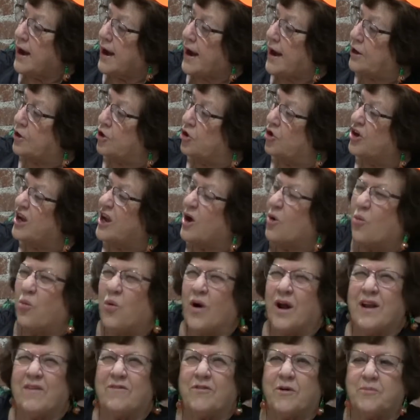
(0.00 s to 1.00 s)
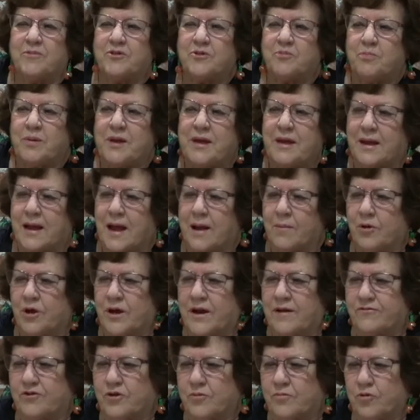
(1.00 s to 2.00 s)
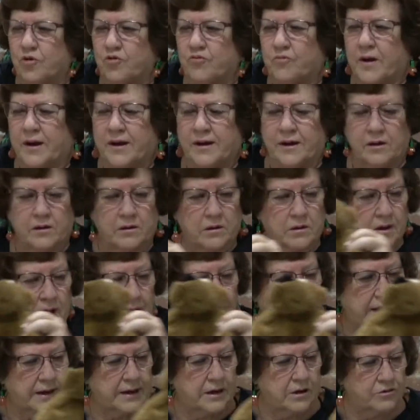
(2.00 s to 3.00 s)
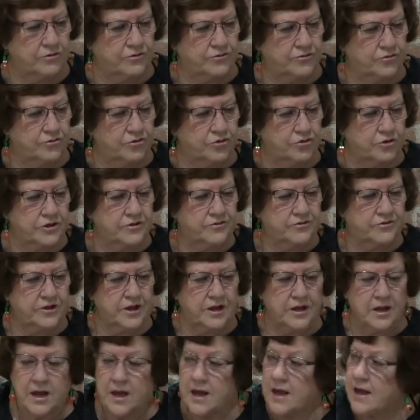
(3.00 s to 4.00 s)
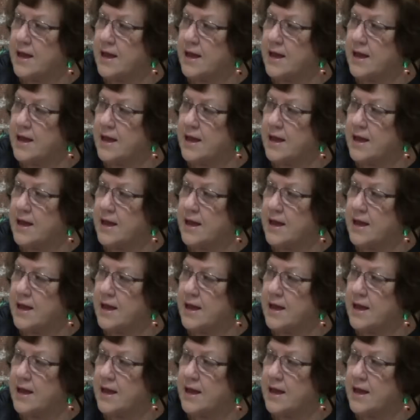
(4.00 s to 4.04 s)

And look at one of them's pink. I'm going to have to move my little guy here so you can see.